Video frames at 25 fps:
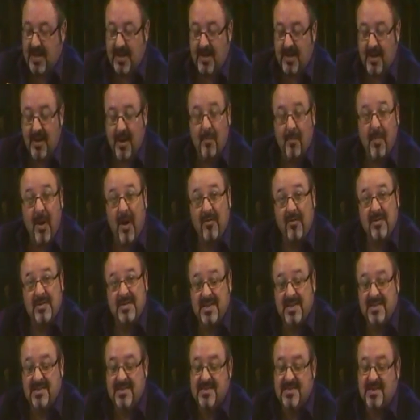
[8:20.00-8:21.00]
get a pair of
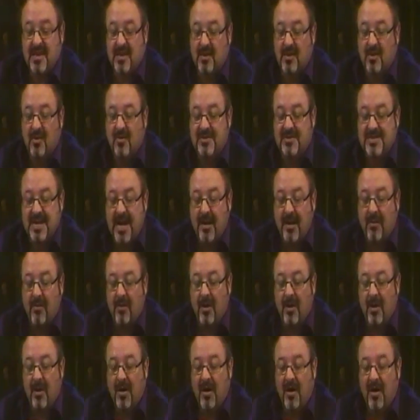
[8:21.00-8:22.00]
scissors and cut
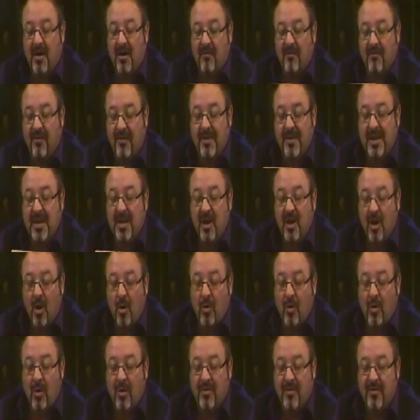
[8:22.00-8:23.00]
out a very
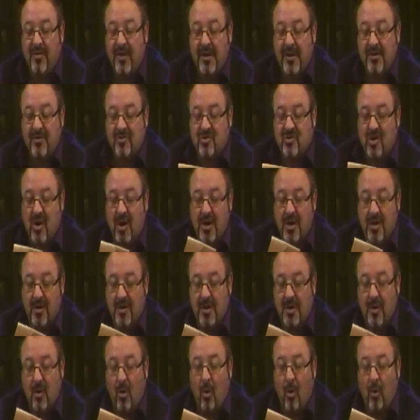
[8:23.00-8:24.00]
long, thin
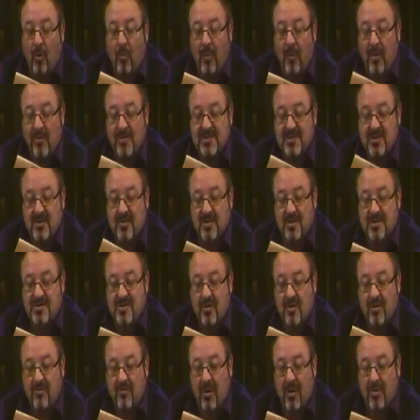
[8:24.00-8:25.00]
triangle. You almost cut the
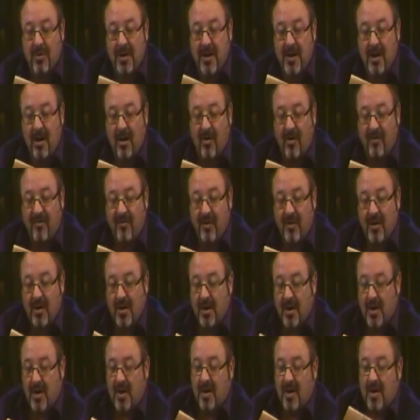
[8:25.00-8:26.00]
toilet roll in half,
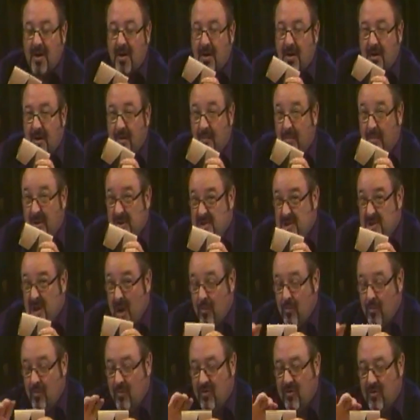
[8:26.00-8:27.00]
but
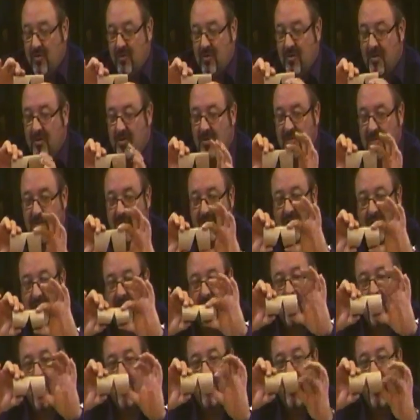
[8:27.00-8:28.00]
don't. So
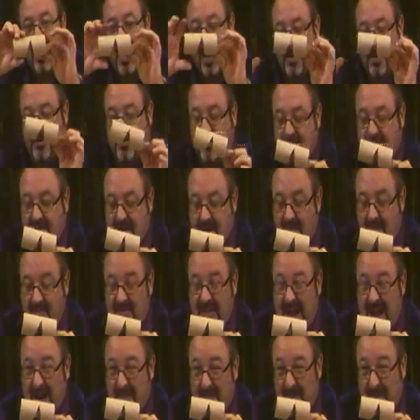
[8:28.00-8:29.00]
you've got that. Now
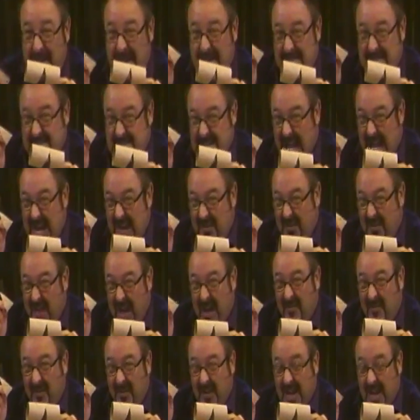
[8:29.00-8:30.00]
that bit, save
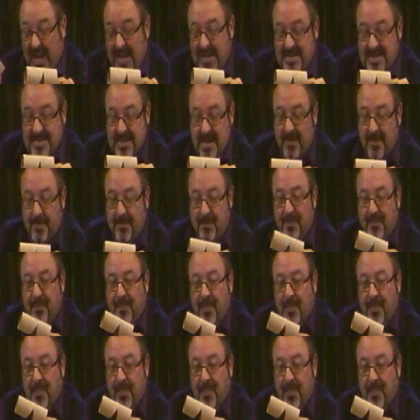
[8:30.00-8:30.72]
that for later